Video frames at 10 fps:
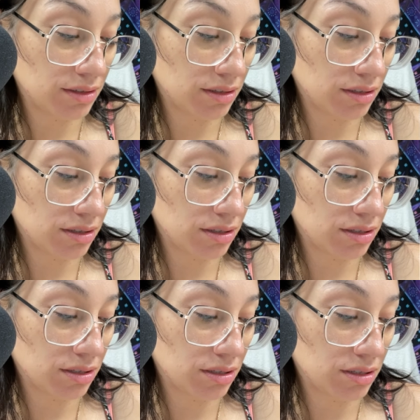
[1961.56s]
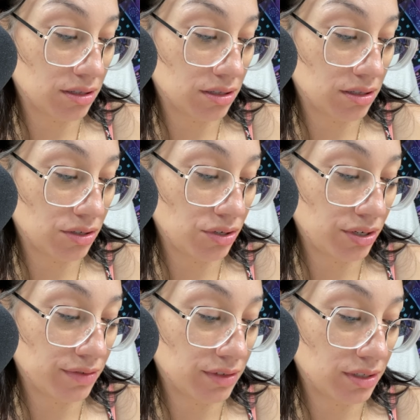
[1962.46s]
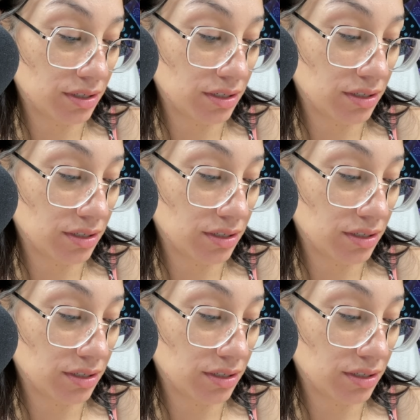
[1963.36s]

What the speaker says: Nothing is said.